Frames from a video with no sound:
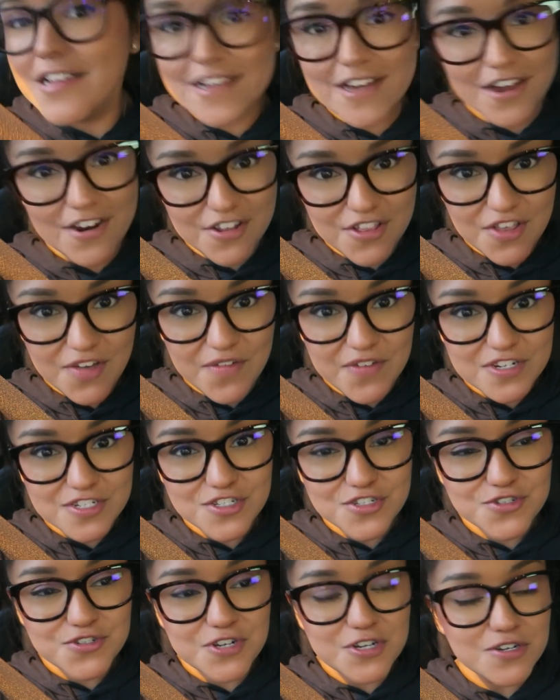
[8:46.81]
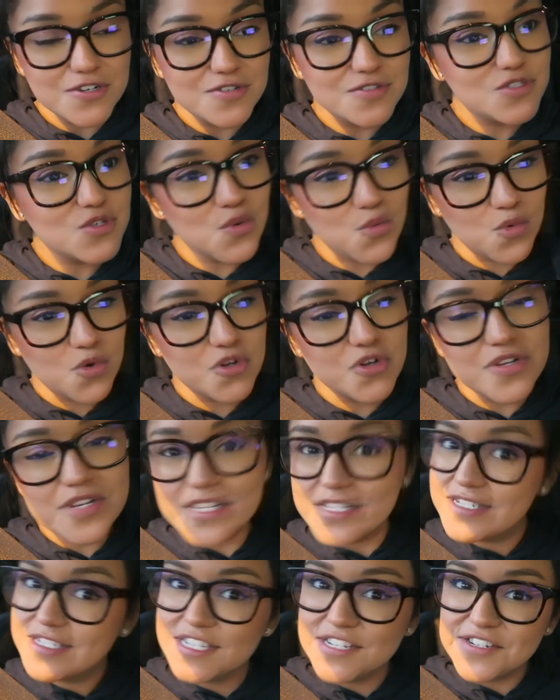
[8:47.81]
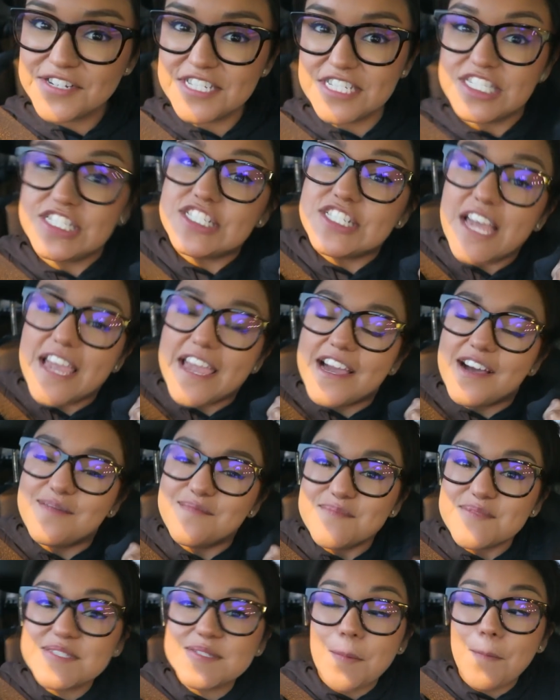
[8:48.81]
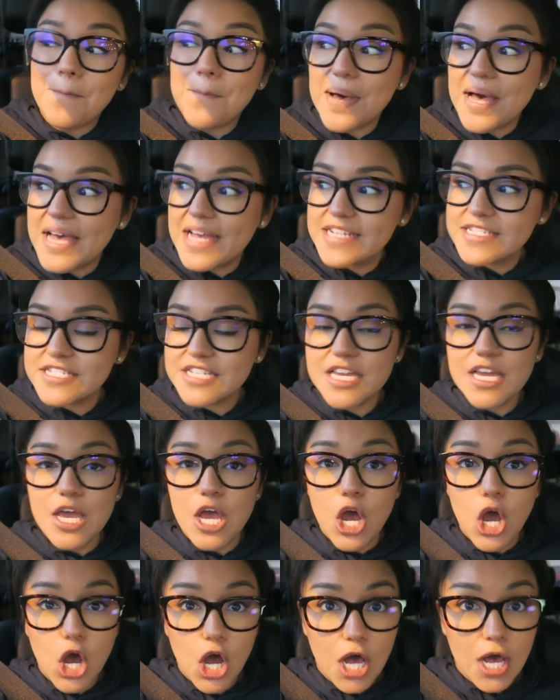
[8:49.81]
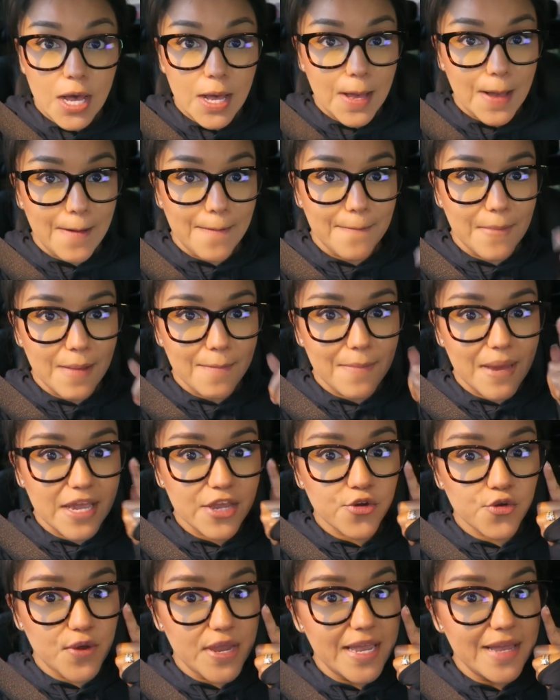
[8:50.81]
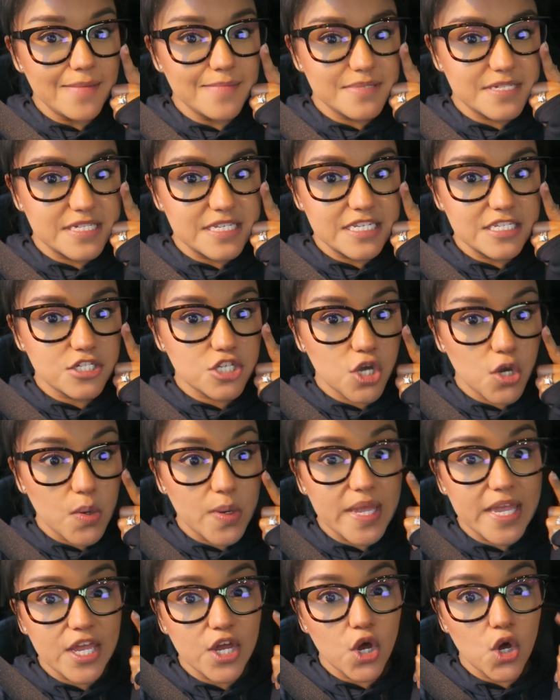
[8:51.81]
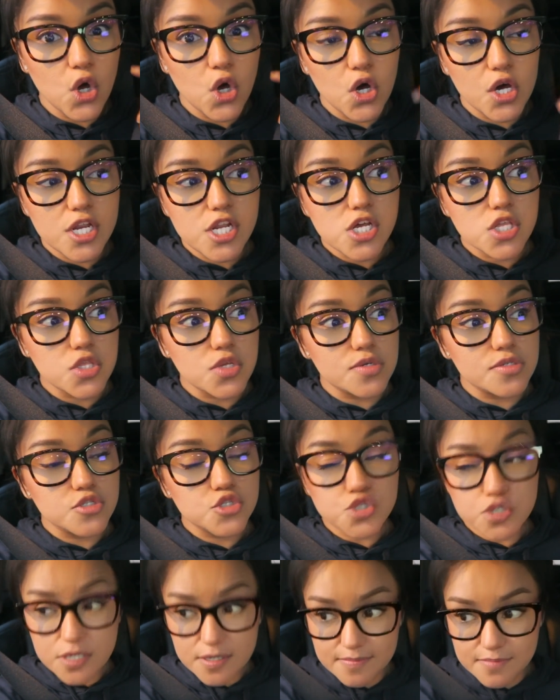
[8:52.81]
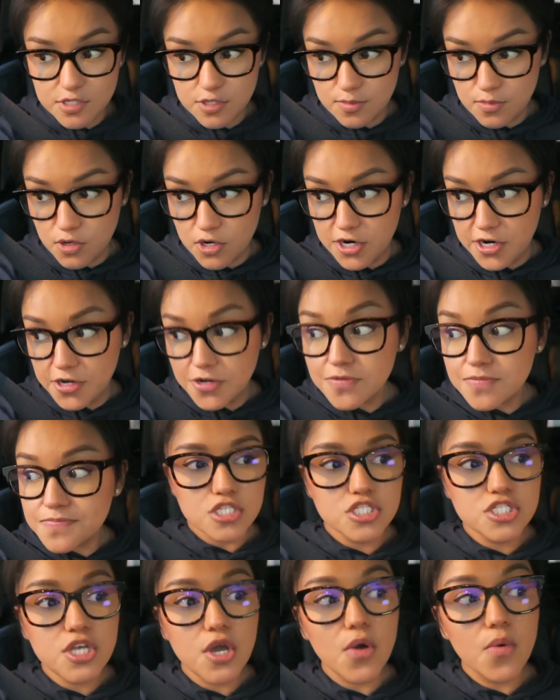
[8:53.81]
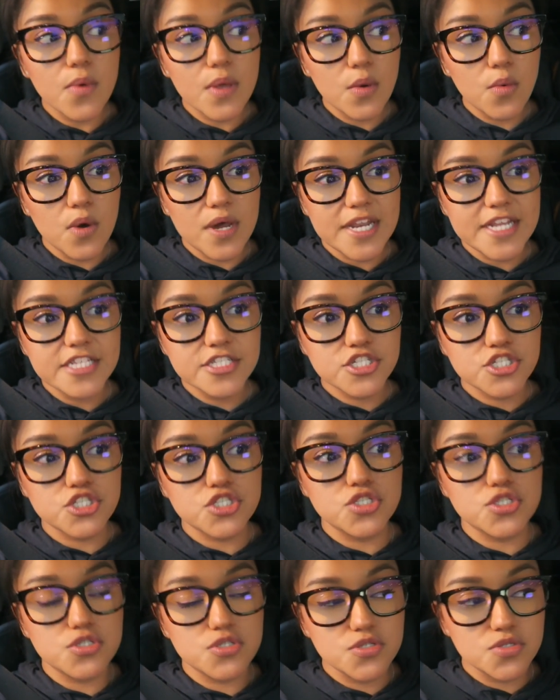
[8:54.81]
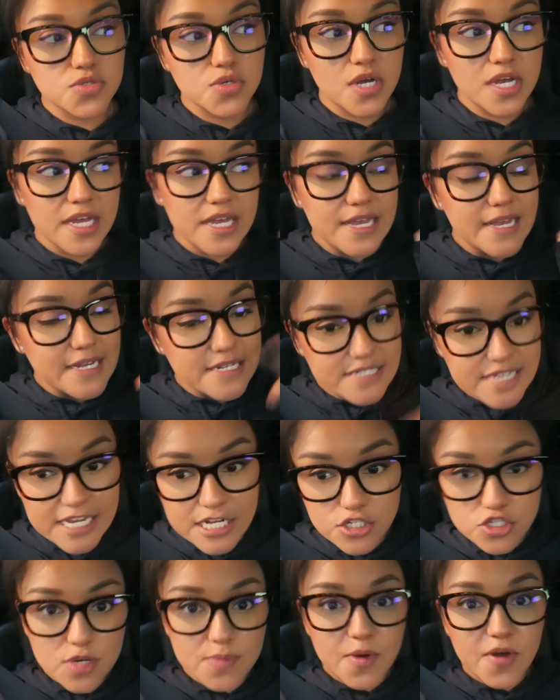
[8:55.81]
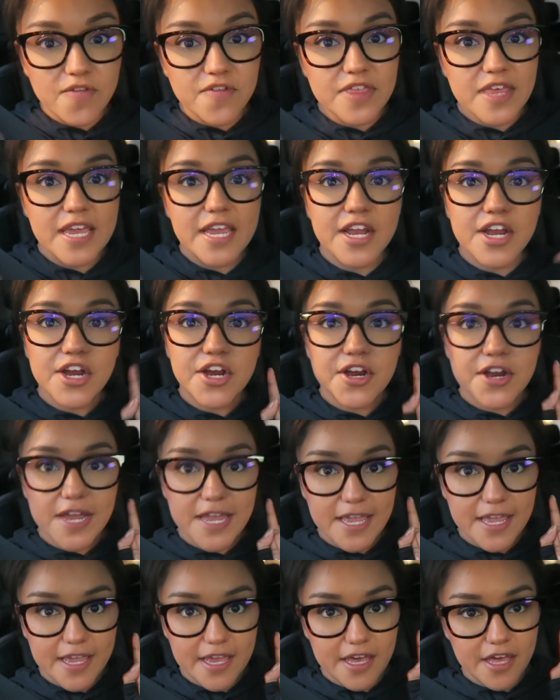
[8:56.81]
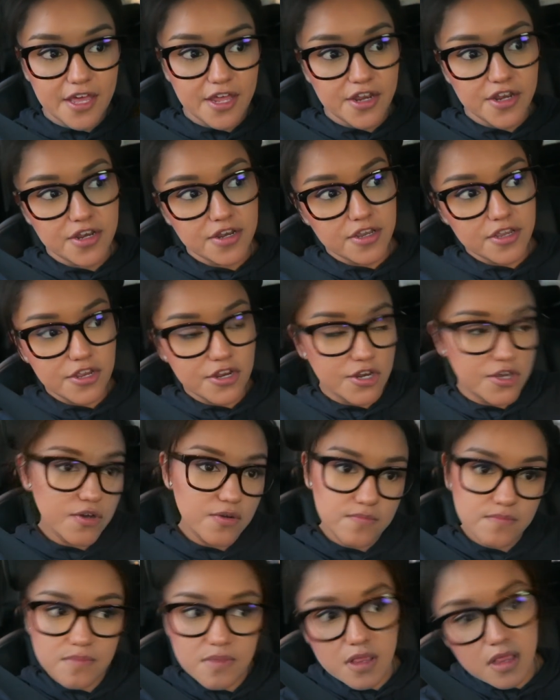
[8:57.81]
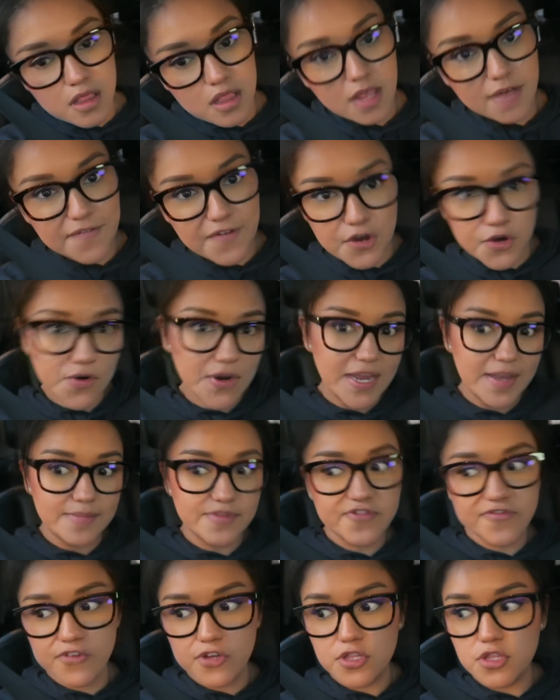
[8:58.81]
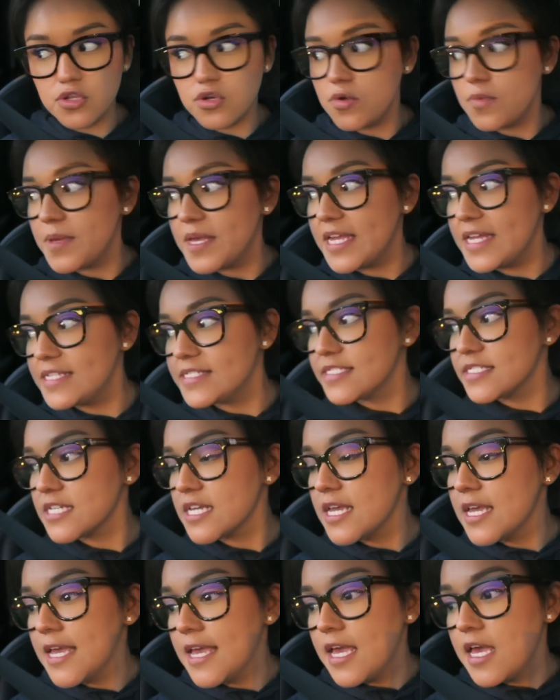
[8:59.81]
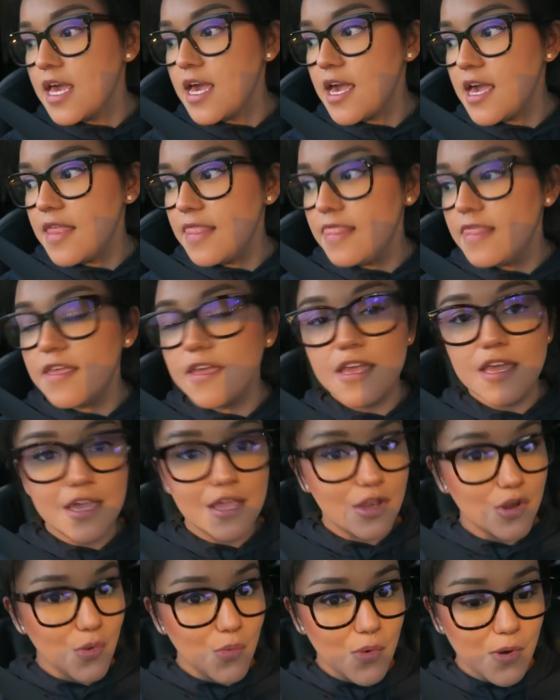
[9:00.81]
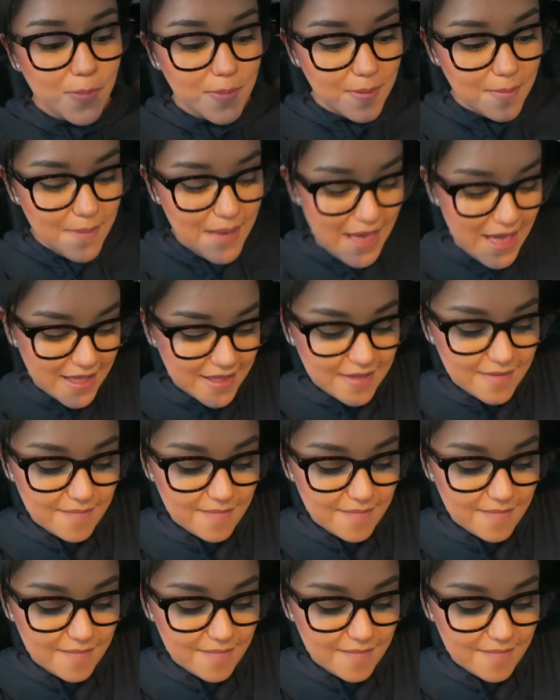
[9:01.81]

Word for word: Gotta love our Astros, World Series champs. But my Gramps is going on a little trip tomorrow. So we wanted to take a trip over there and, you know, love on Gramps for a little bit. And then we'll be back.